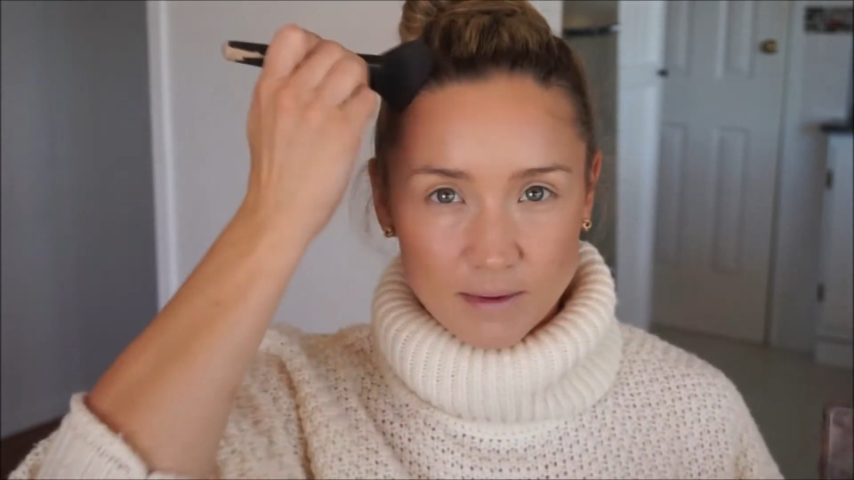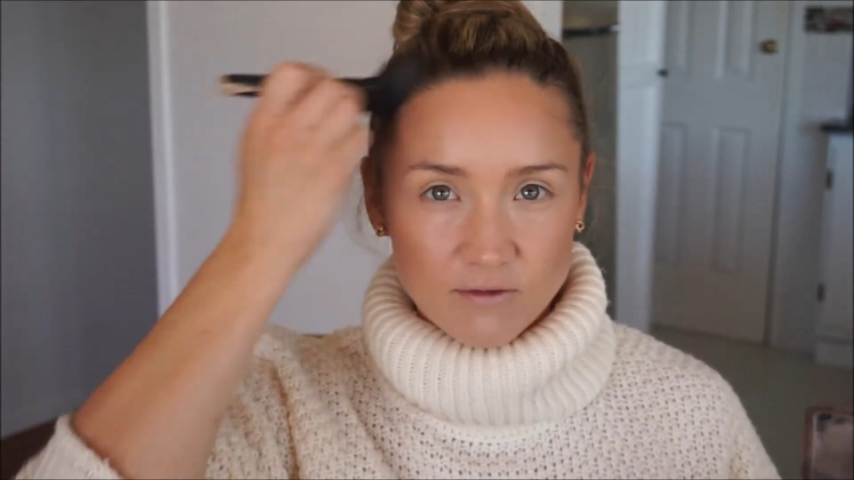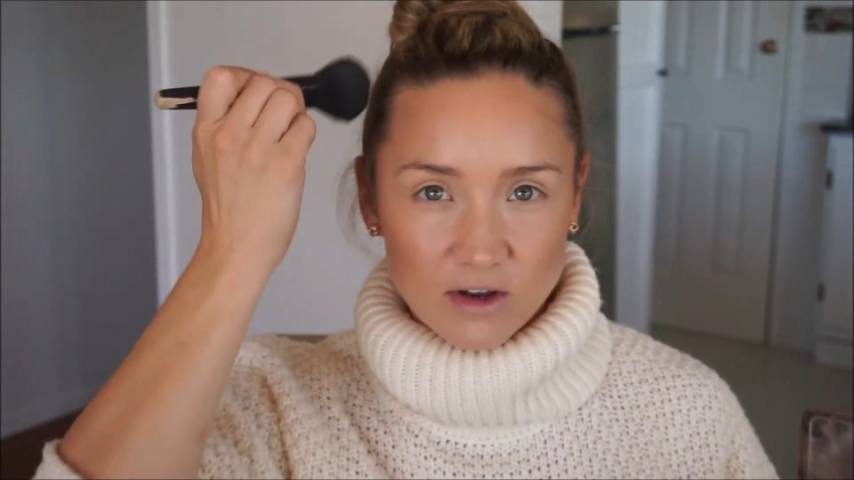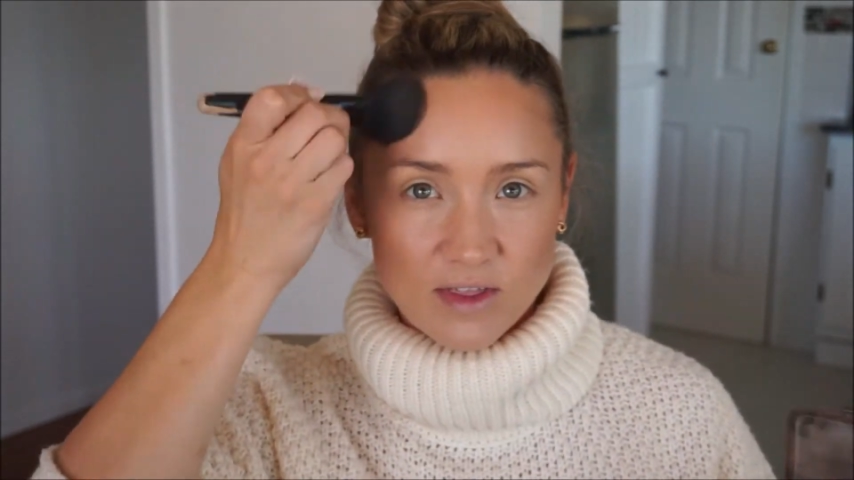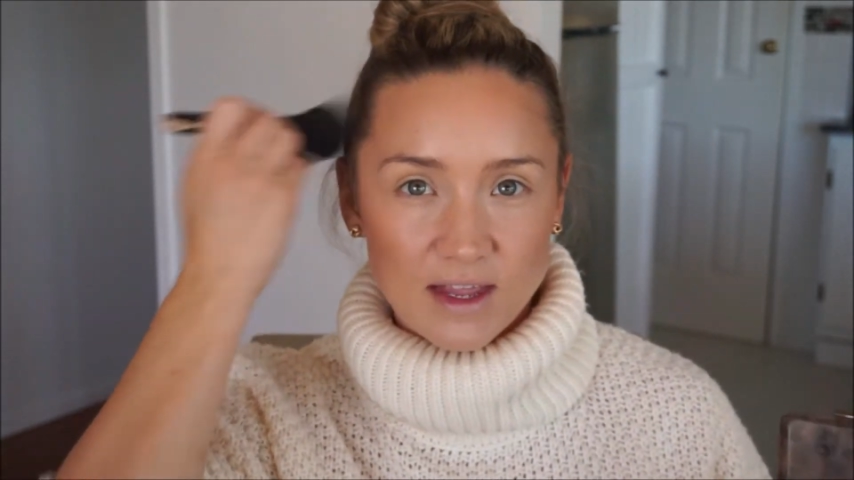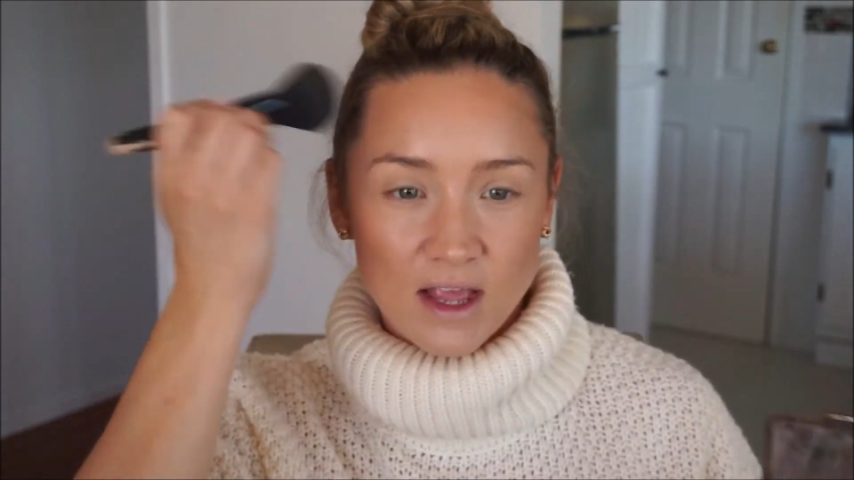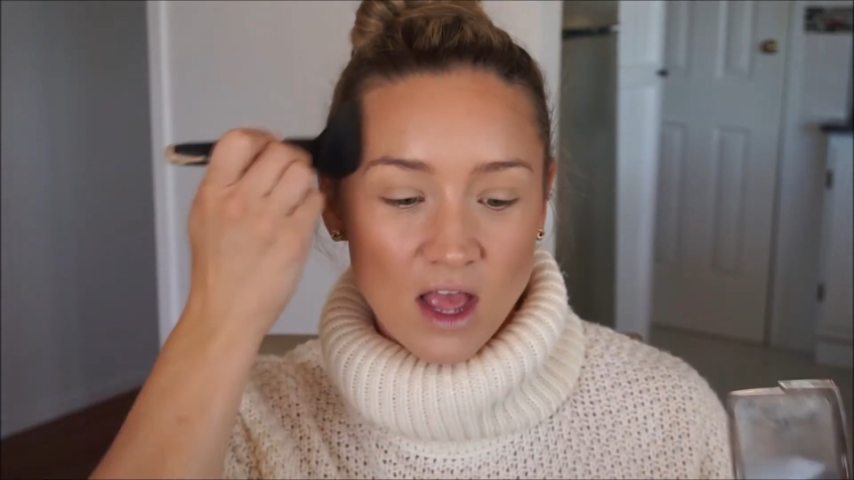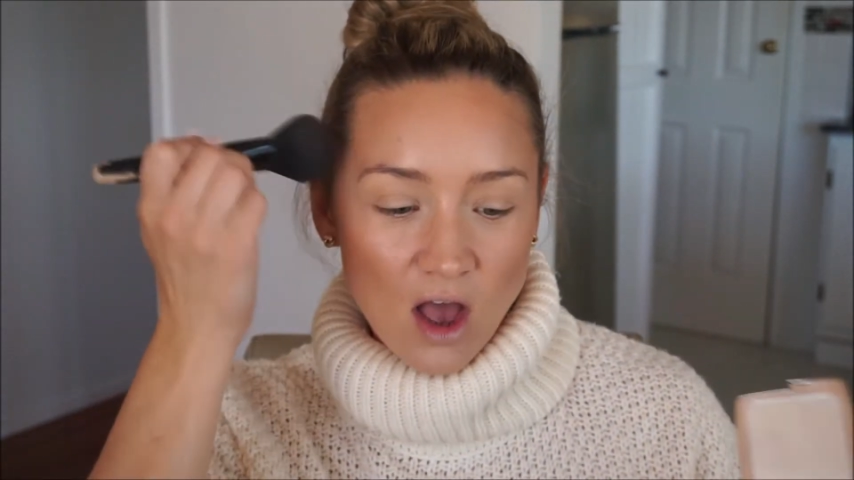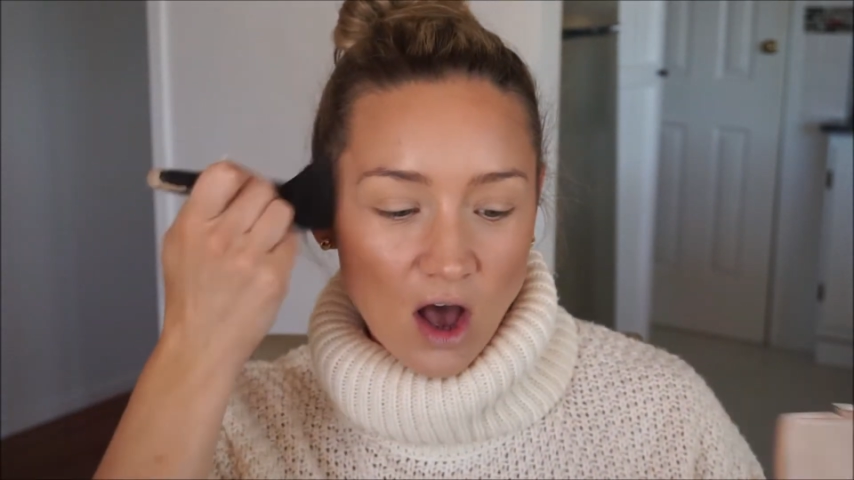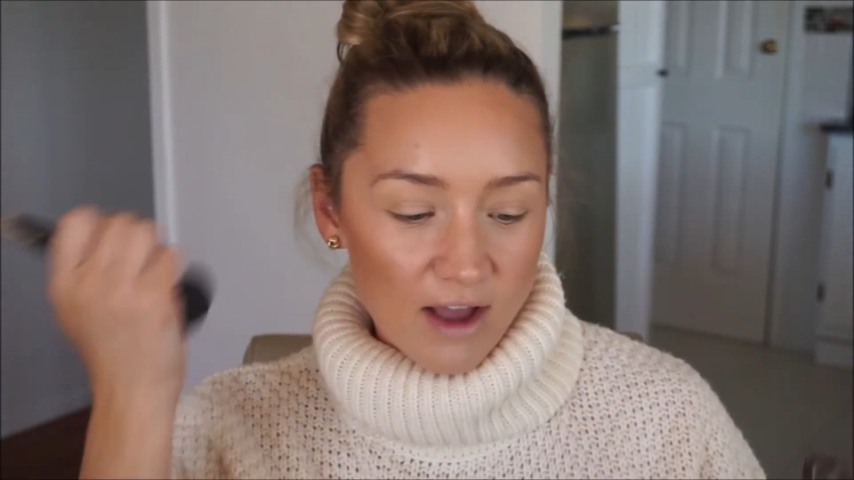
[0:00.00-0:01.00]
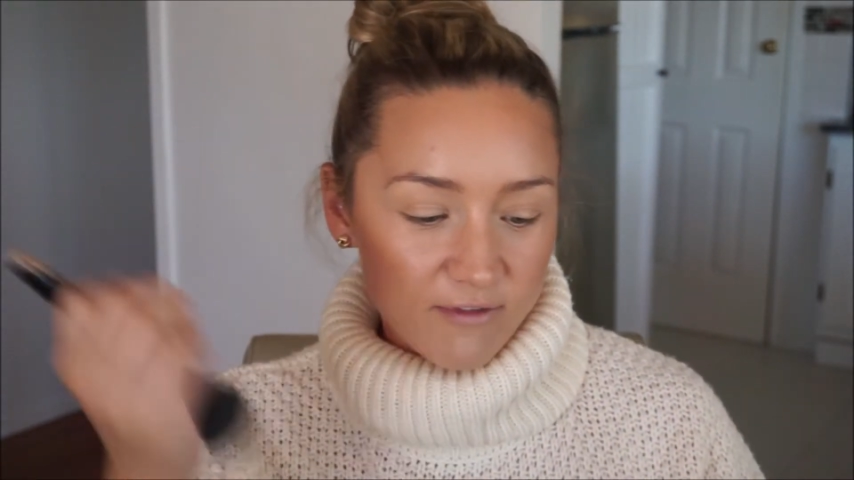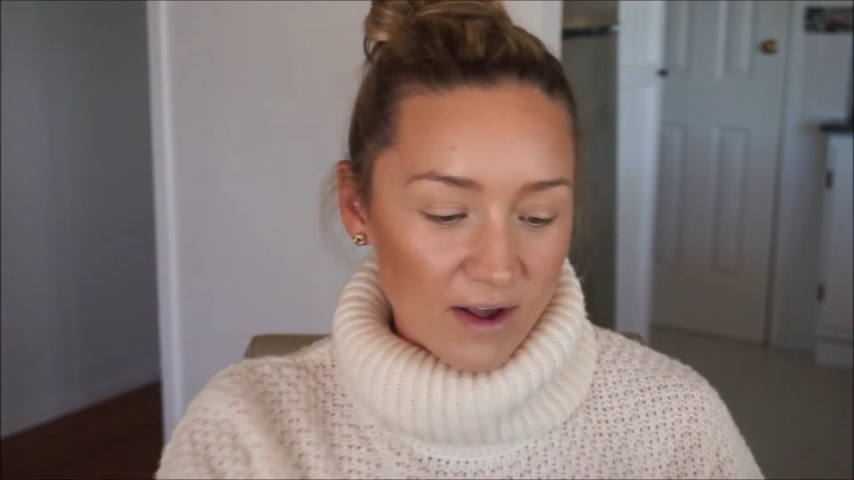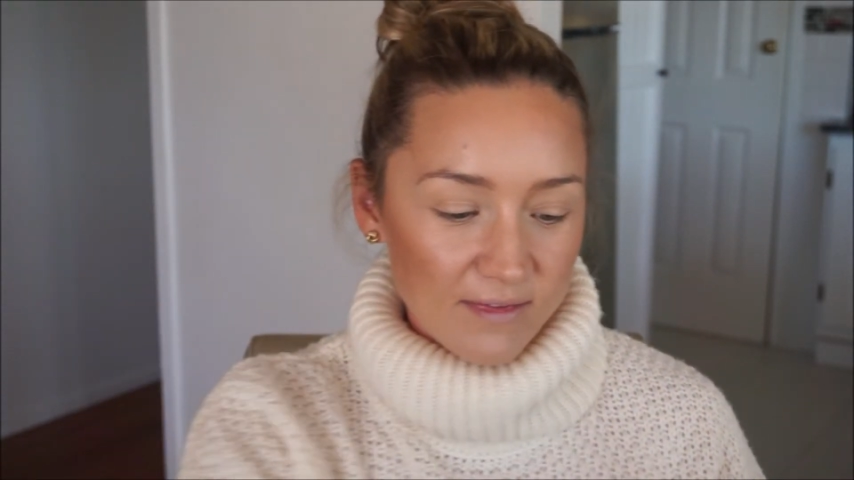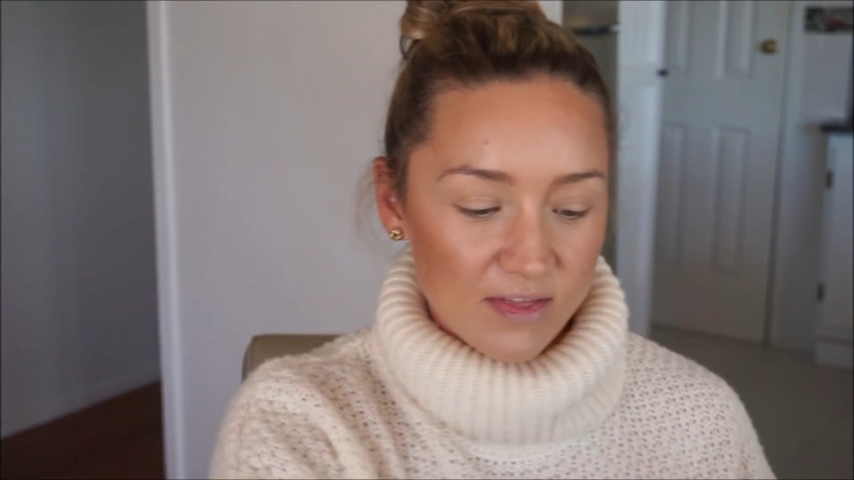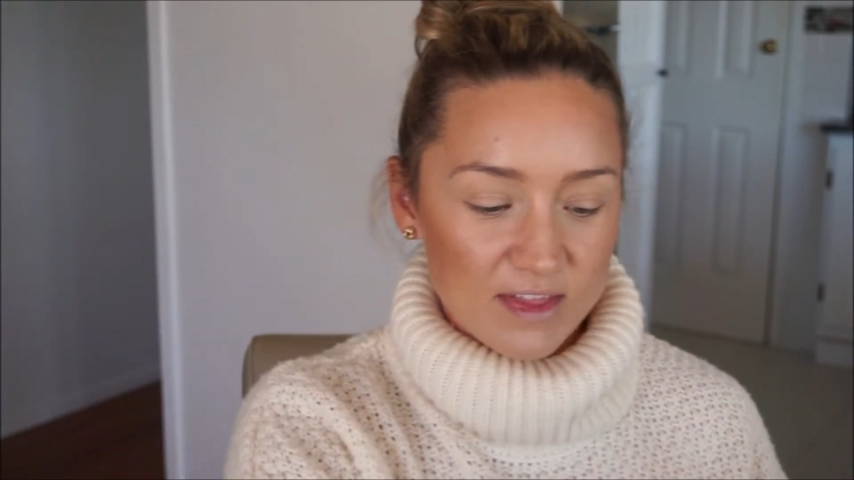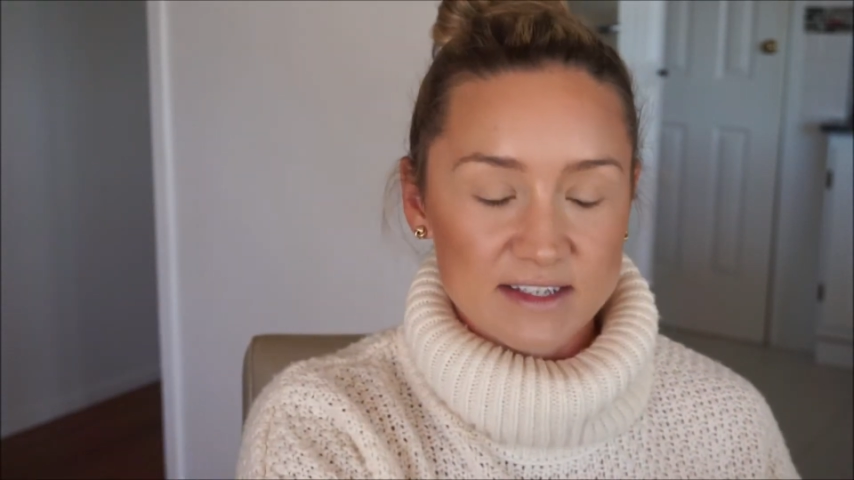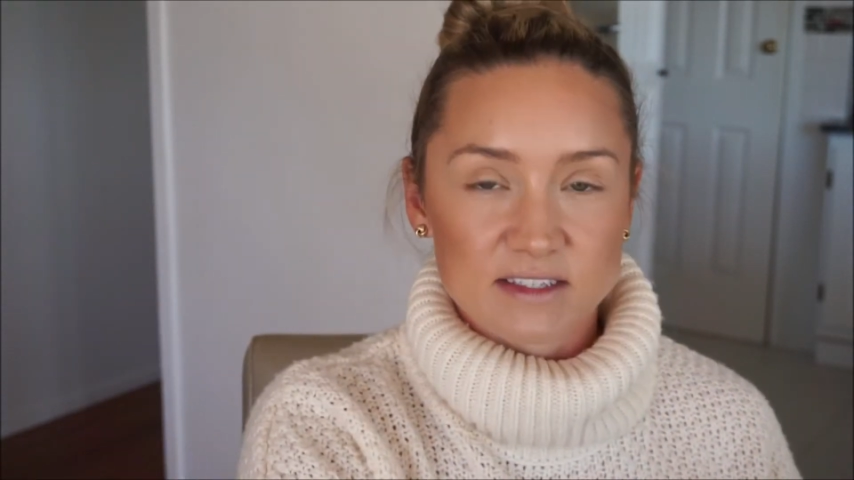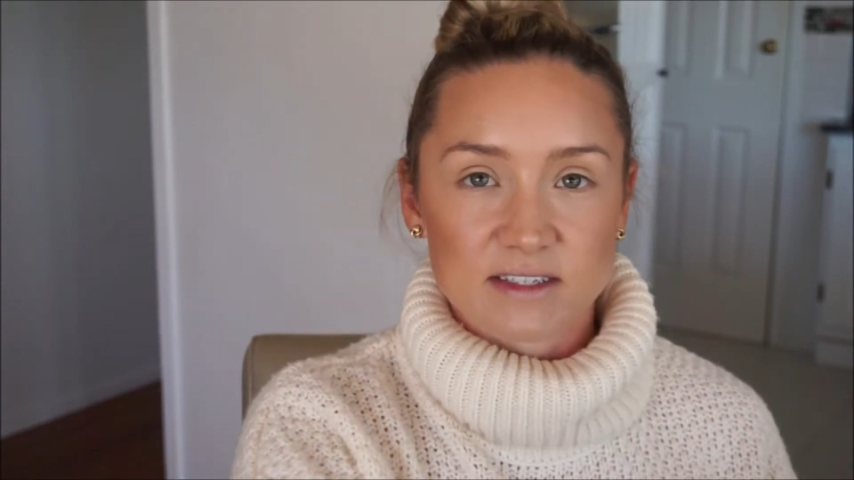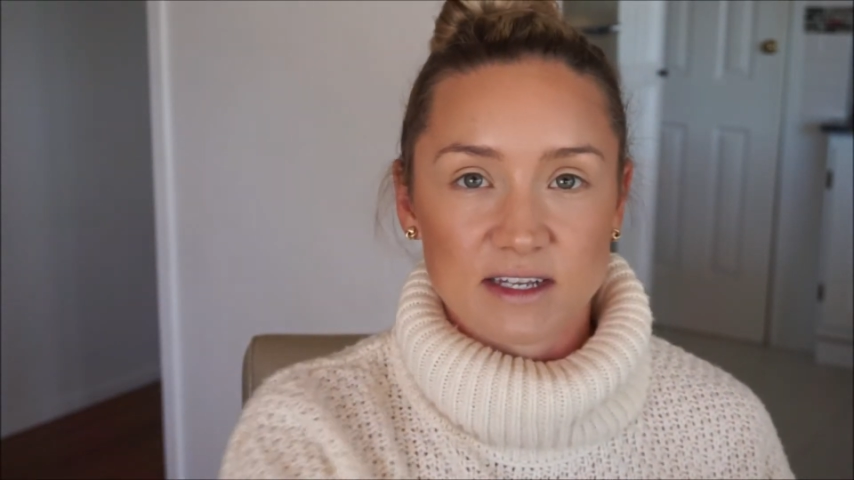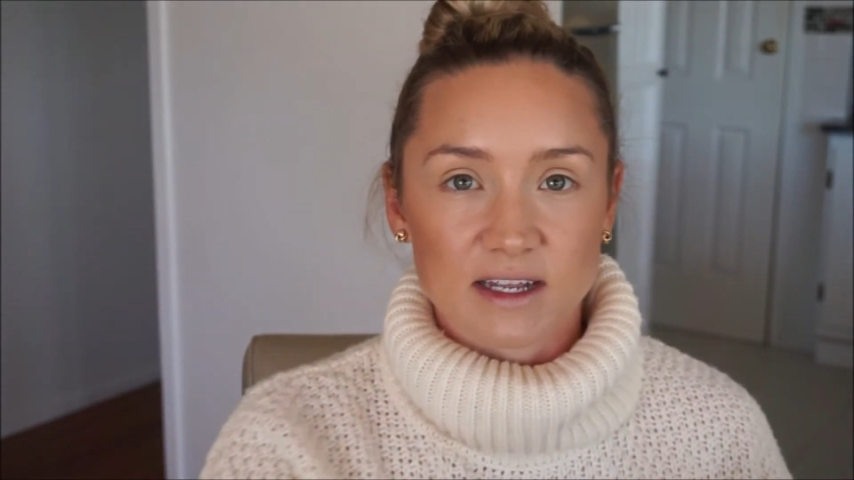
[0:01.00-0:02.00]
everything. I find that
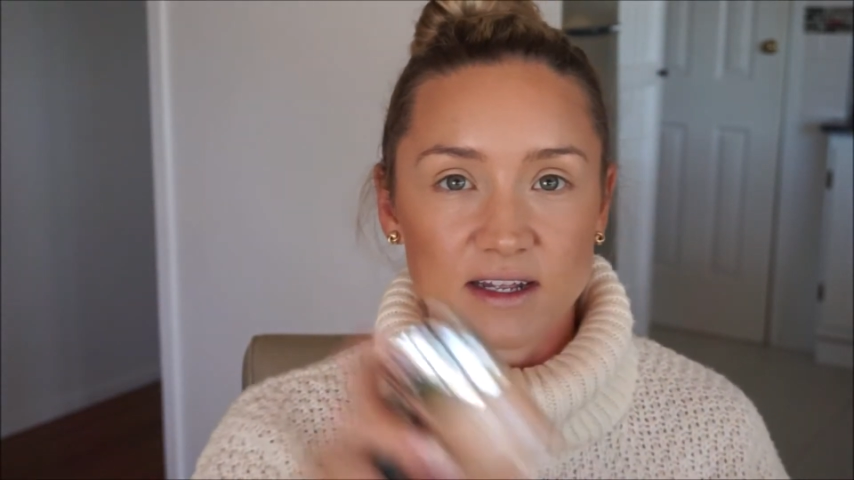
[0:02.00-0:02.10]
this